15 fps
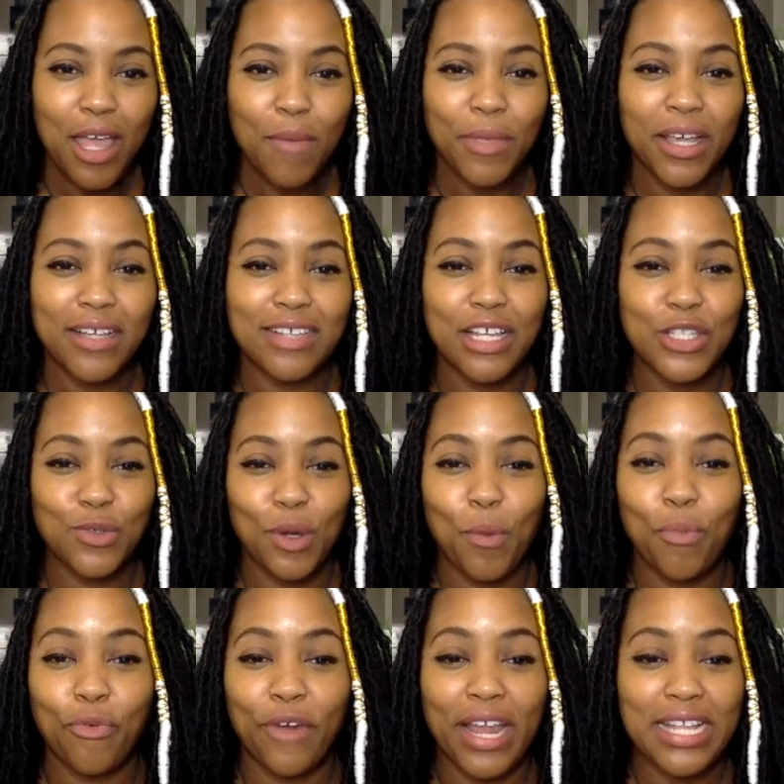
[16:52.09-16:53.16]
because I do a
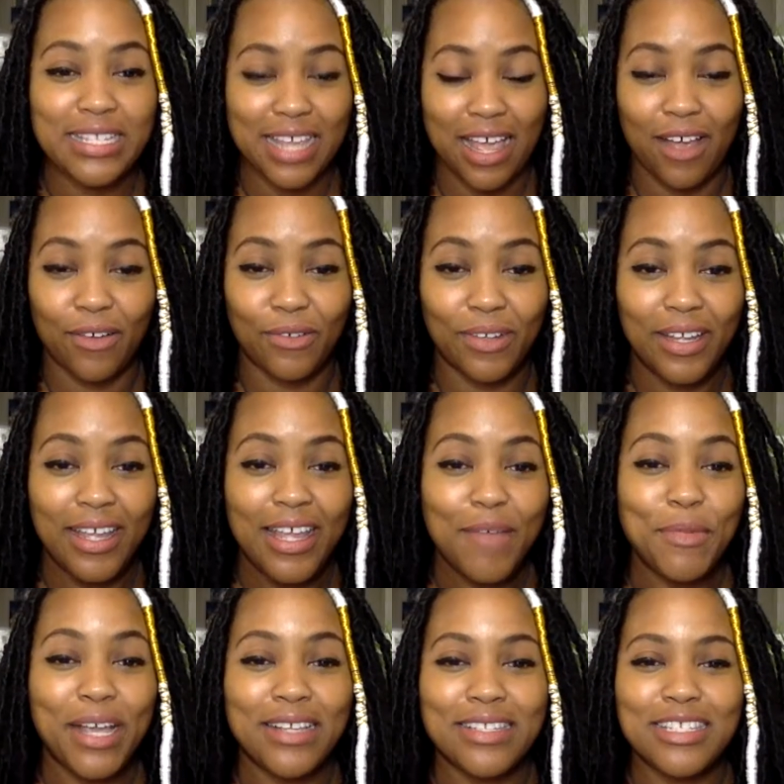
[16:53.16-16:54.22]
breakdown because